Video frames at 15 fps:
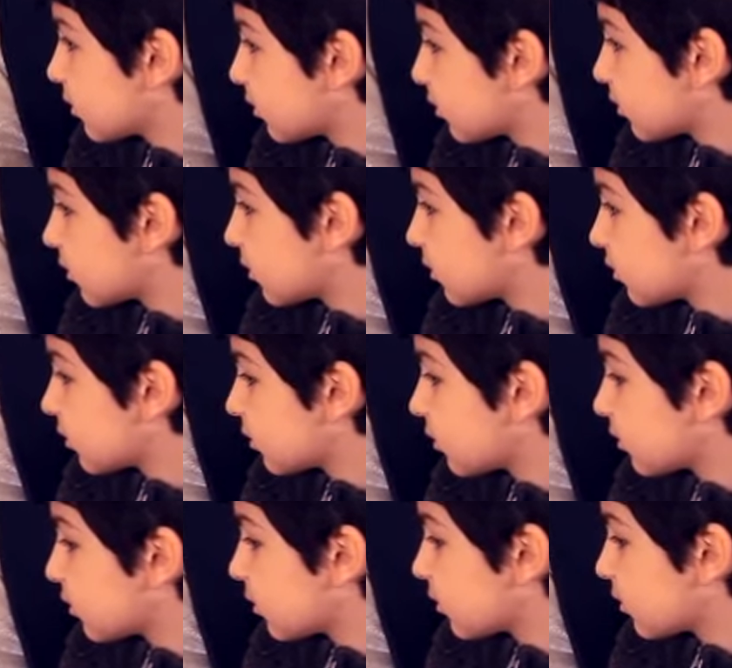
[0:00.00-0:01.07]

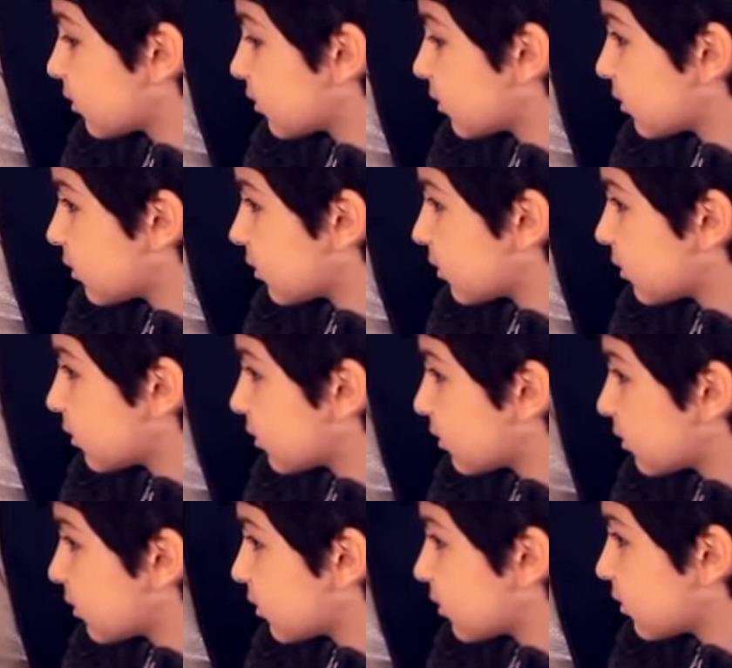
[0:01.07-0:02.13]

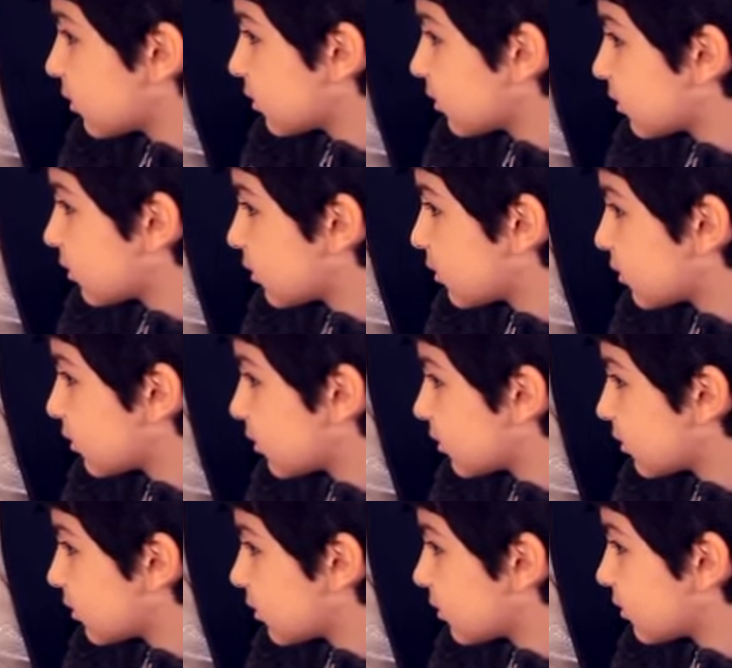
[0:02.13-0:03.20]

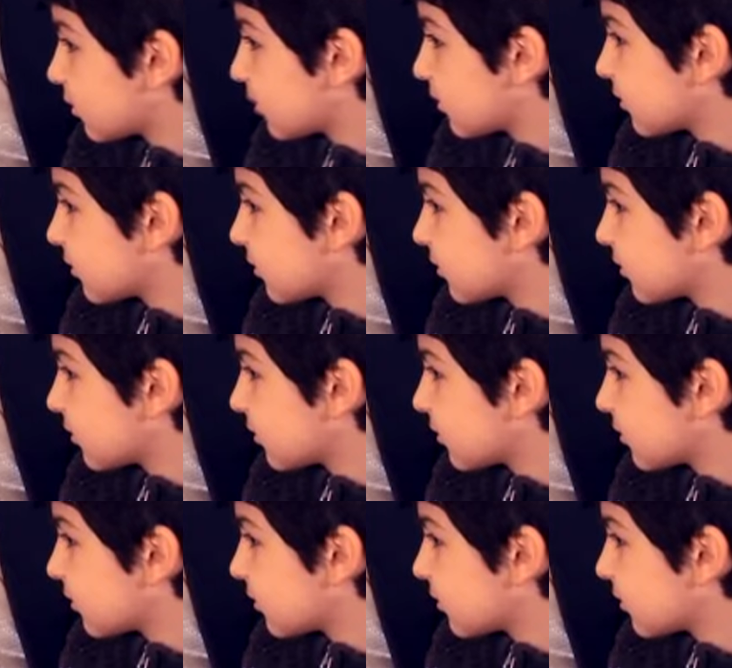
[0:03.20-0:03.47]
[no speech]